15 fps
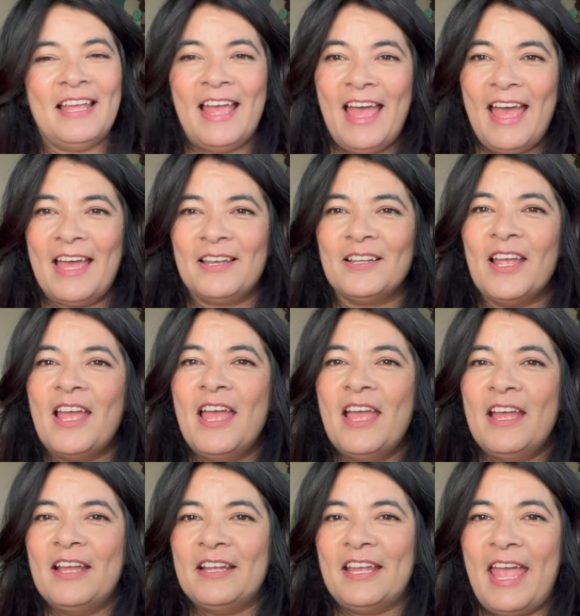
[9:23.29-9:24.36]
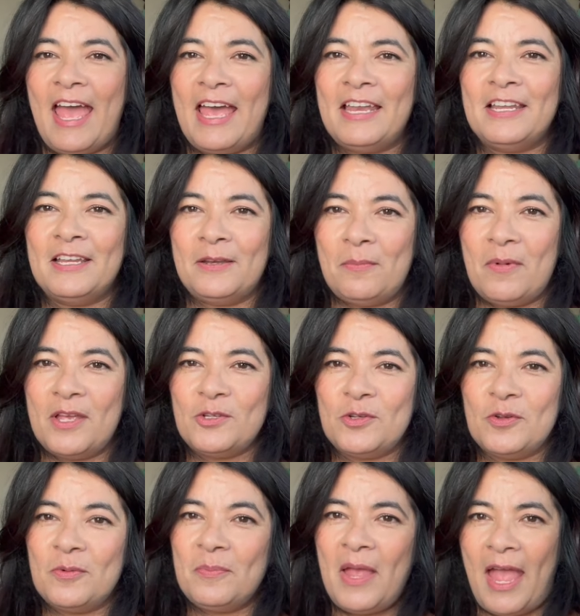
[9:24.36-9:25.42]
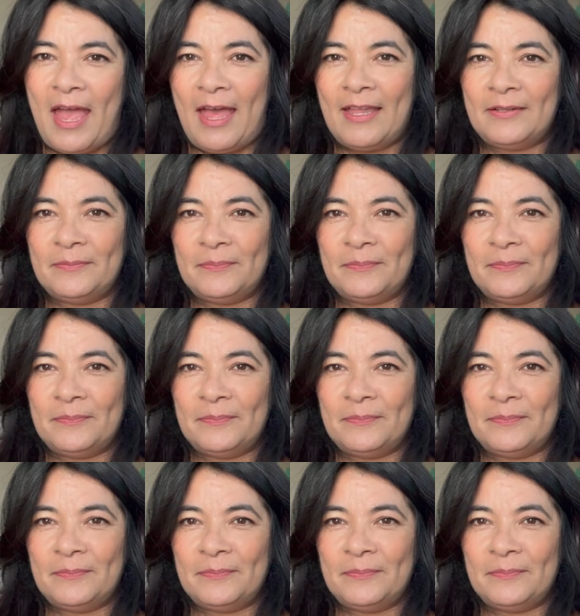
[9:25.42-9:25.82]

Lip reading: Hat. Cat in a mushroom hat.